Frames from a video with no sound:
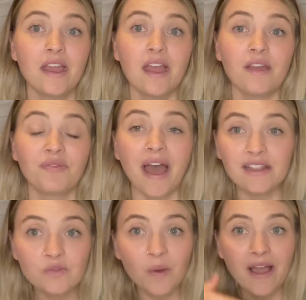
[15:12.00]

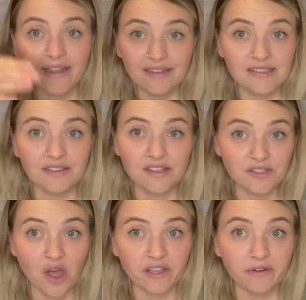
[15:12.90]
That's why I said the
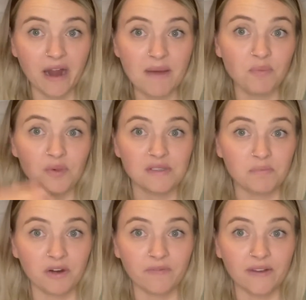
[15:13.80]
Solly wrap was
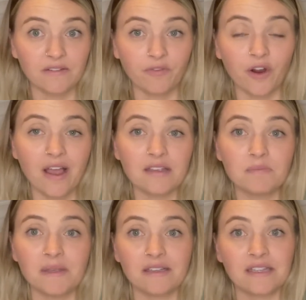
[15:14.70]
perfect for us,
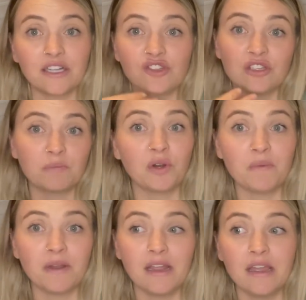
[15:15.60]
because I could just put
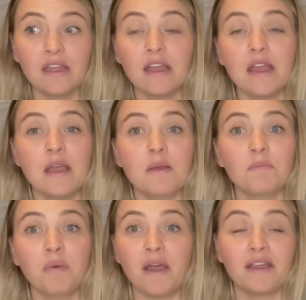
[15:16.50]
him in it,
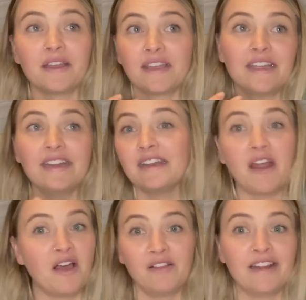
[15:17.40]
but he did
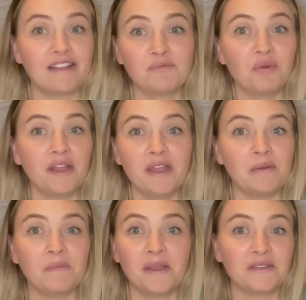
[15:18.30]
not let us put
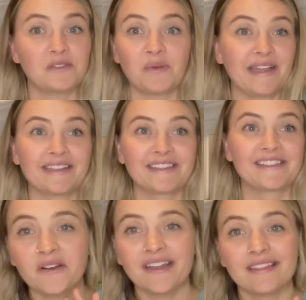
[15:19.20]
him in
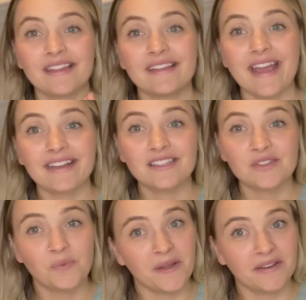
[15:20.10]
swings. Okay, the
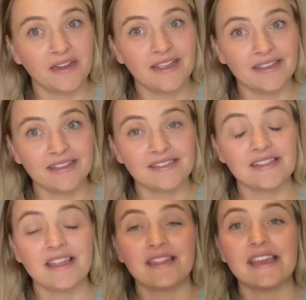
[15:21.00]
next one is
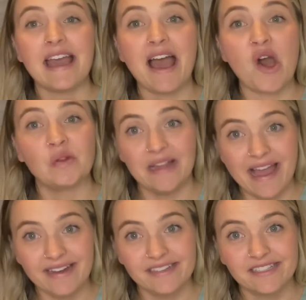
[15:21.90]
the
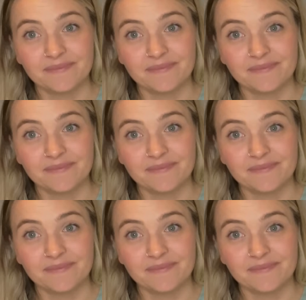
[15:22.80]
owlet.